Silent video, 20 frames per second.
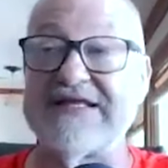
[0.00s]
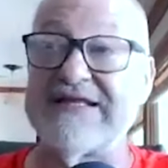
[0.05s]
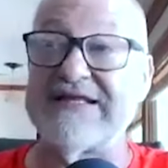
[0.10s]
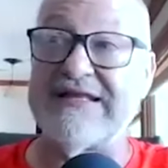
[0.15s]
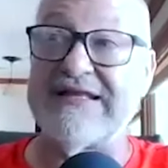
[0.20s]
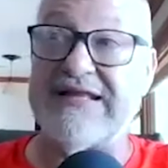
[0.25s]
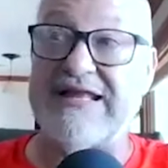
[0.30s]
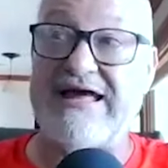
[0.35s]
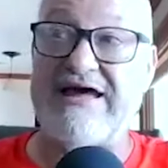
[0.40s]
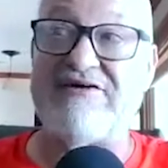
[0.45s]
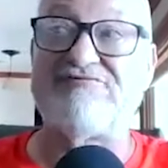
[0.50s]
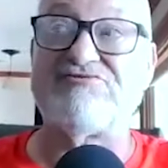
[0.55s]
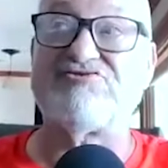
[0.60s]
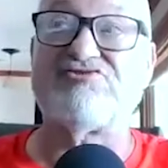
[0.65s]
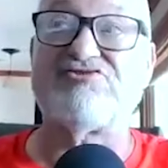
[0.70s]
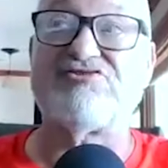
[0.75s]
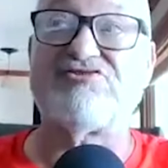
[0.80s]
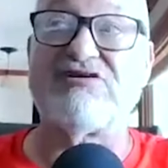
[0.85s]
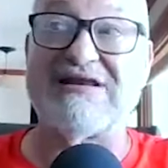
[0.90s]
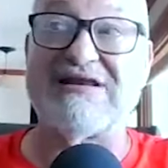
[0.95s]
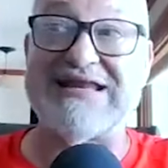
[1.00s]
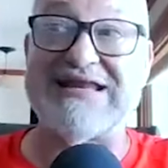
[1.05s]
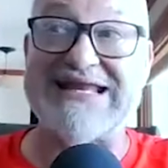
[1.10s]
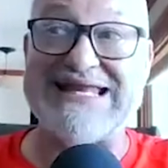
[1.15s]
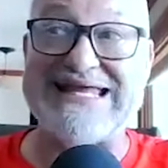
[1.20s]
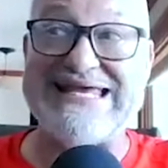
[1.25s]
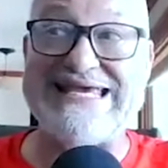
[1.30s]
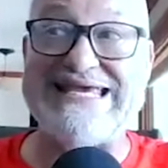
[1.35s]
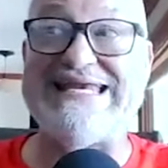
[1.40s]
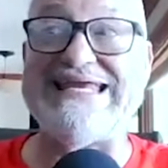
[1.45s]
left
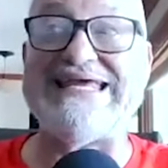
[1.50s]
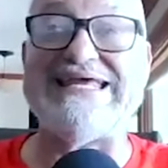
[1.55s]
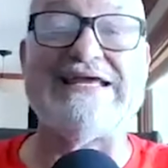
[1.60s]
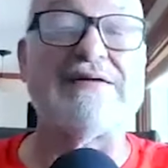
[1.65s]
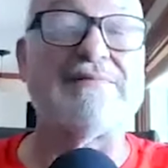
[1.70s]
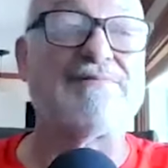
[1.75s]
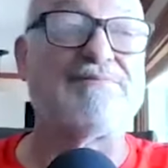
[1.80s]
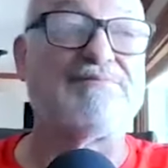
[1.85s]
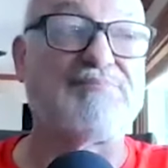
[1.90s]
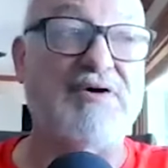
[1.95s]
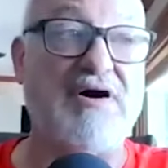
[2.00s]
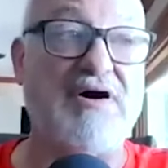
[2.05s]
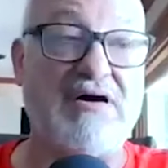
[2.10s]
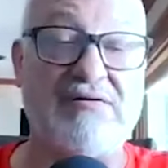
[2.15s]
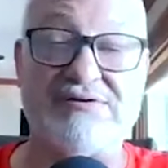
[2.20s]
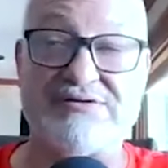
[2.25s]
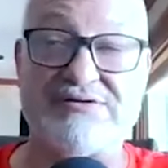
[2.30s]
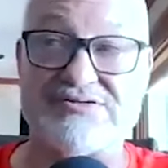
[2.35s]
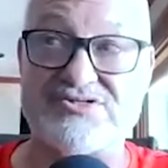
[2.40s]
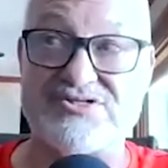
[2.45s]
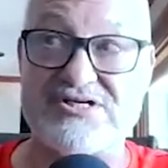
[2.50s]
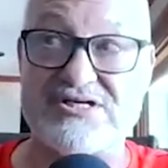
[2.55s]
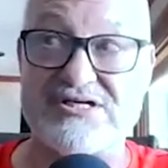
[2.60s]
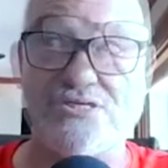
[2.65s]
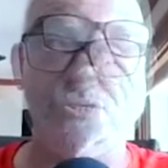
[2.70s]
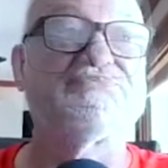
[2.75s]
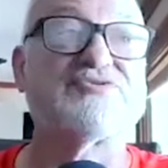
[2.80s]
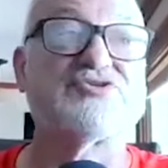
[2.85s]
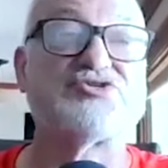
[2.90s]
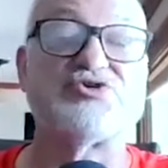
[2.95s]
leaning
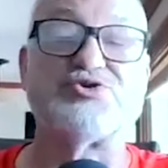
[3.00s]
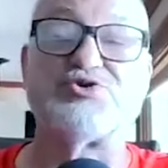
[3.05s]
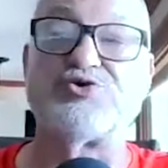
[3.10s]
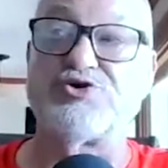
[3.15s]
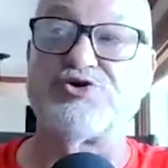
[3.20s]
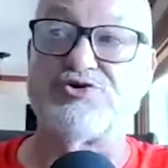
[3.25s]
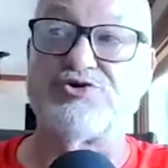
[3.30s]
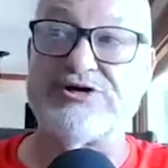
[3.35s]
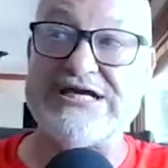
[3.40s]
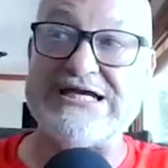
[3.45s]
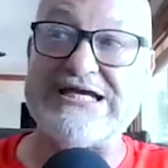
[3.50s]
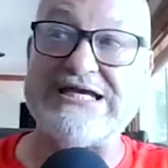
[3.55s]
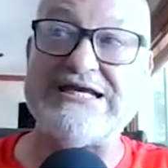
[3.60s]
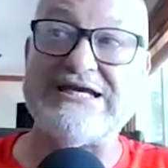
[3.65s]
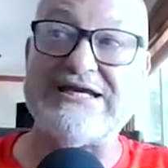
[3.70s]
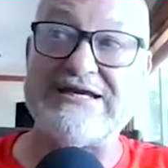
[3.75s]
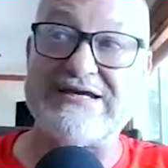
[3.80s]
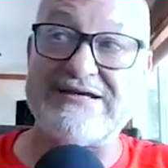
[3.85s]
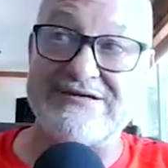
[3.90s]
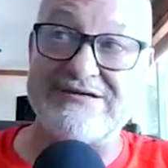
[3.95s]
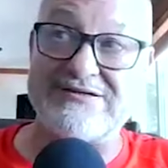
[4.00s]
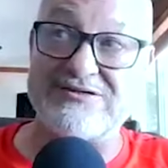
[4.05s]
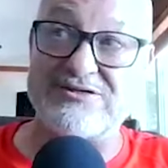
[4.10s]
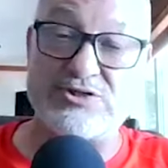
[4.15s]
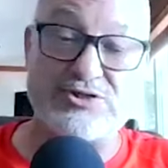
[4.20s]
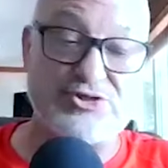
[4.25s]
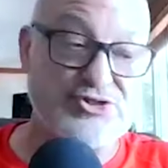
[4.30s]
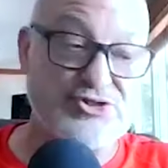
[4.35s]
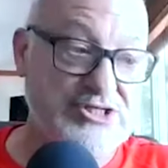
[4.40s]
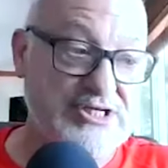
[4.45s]
policy to green
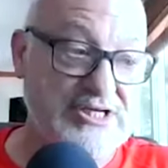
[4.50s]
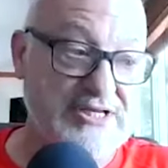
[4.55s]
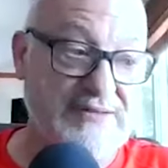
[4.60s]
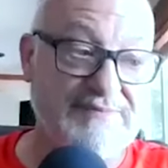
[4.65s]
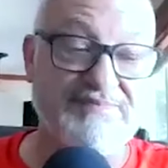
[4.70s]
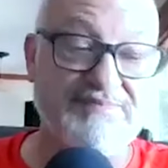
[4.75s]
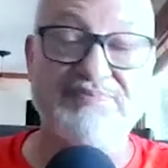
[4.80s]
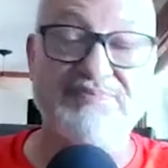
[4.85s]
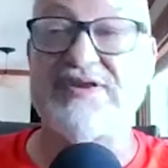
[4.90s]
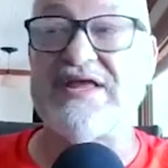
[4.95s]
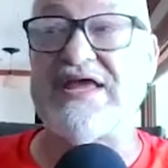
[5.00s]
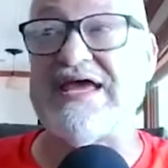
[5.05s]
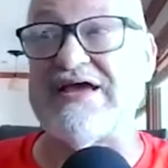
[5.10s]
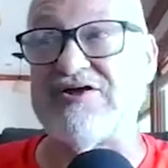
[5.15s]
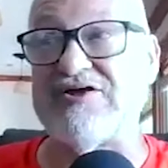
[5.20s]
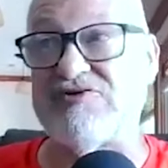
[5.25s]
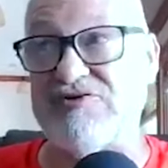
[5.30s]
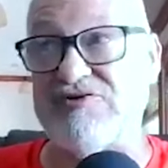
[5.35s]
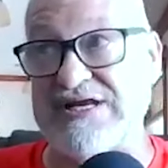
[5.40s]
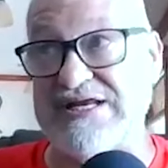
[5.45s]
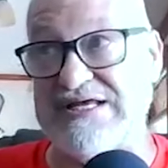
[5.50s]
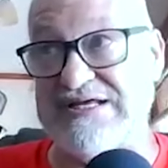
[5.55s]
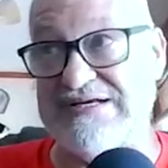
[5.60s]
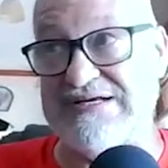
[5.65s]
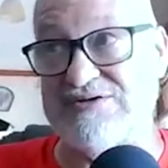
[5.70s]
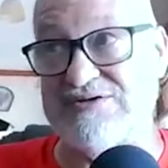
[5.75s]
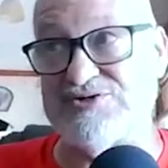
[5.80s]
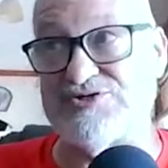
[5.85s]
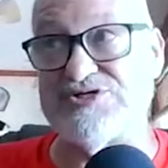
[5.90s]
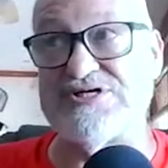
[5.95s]
energy. And green
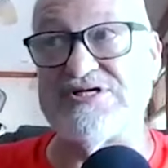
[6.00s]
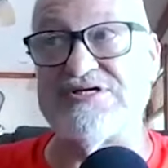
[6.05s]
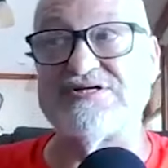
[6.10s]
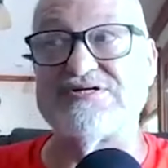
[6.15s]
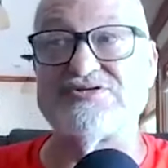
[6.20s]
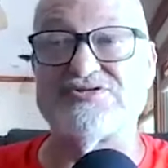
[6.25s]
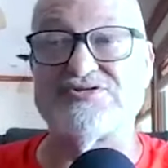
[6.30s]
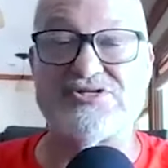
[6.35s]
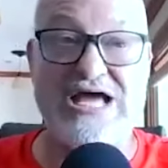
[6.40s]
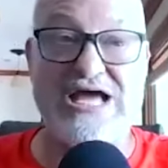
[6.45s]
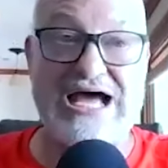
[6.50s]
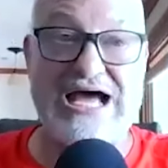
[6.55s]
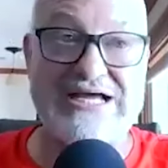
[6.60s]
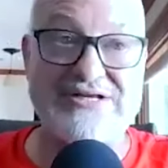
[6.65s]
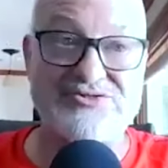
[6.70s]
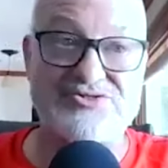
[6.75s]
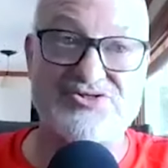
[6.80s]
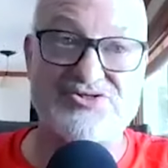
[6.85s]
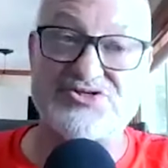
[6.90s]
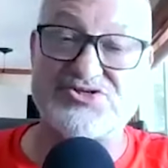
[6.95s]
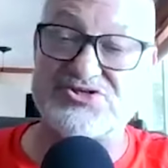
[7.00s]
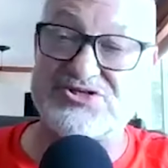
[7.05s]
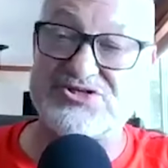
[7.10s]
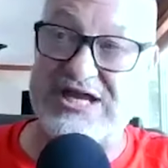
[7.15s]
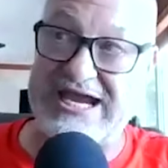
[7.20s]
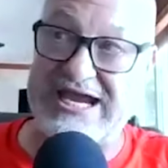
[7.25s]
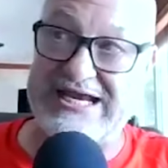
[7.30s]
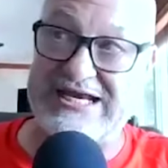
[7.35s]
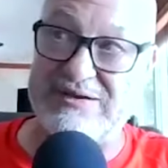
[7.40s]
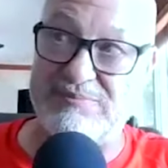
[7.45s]
energy is not
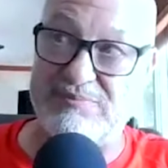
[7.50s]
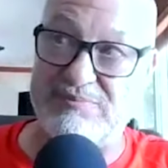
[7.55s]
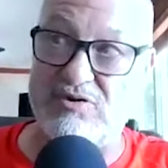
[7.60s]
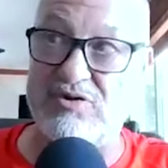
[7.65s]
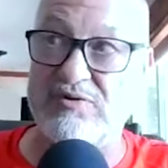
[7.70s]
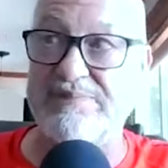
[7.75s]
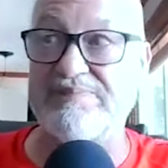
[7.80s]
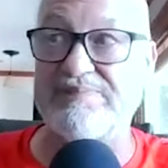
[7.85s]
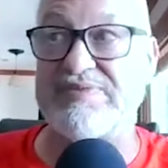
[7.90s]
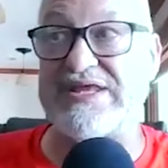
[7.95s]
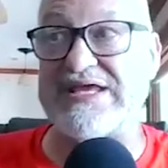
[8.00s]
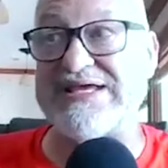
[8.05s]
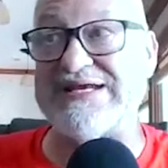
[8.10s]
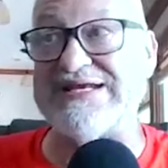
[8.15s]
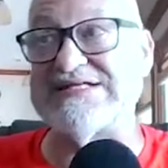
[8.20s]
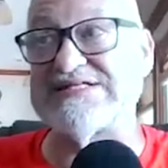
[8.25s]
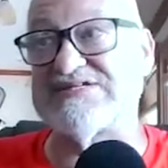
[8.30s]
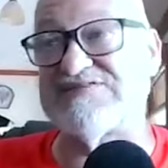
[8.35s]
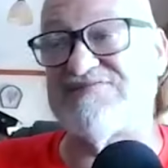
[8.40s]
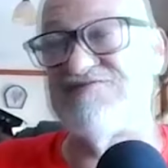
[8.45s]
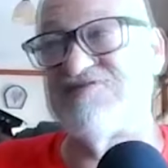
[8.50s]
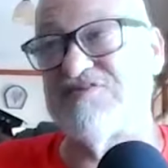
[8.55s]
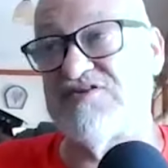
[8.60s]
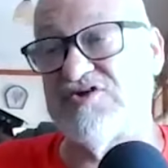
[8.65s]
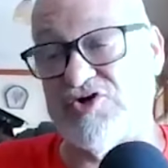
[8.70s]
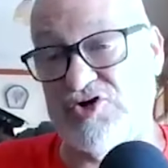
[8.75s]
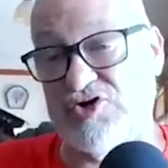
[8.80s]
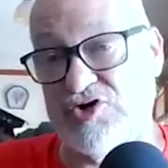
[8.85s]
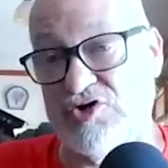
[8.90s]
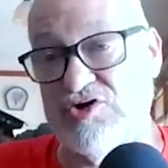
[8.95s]
sustainable in its
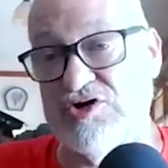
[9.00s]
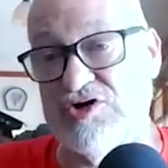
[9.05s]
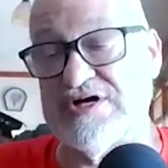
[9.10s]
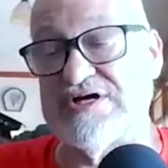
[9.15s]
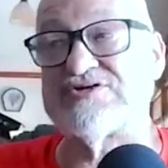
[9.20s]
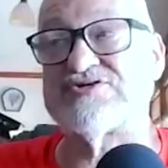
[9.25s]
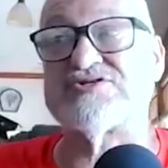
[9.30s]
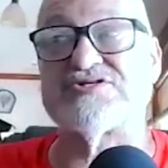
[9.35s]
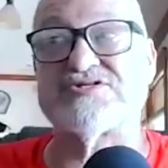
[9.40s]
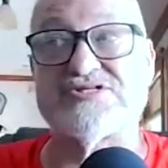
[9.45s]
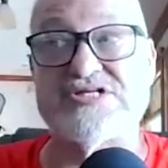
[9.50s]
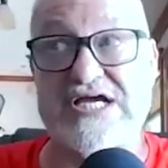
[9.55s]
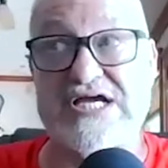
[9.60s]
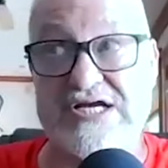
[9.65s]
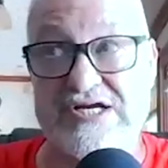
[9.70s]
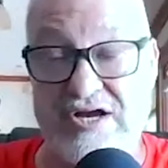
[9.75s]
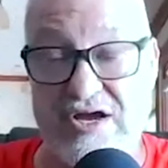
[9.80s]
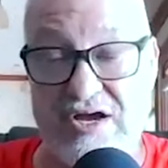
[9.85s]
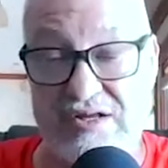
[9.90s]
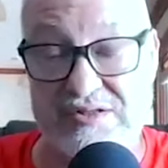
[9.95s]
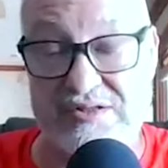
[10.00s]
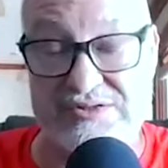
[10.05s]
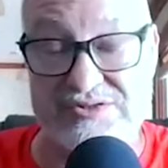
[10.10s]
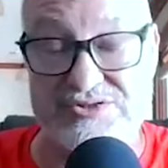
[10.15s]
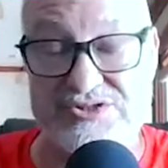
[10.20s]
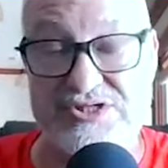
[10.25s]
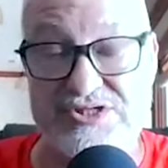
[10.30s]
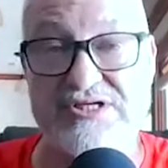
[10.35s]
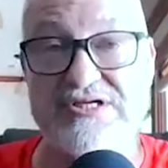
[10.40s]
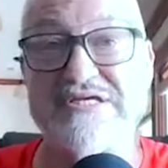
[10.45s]
current
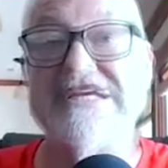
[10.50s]
technology.